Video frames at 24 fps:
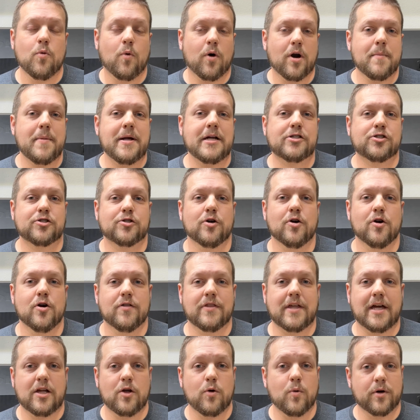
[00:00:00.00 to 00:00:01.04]
wanna make sure
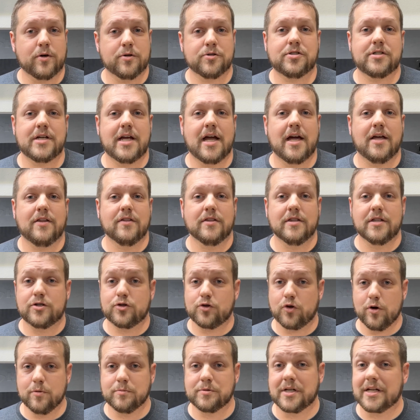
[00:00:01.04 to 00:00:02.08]
that you understand the
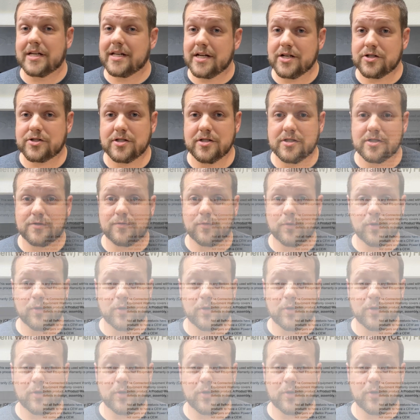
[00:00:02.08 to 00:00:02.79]
terms and conditions for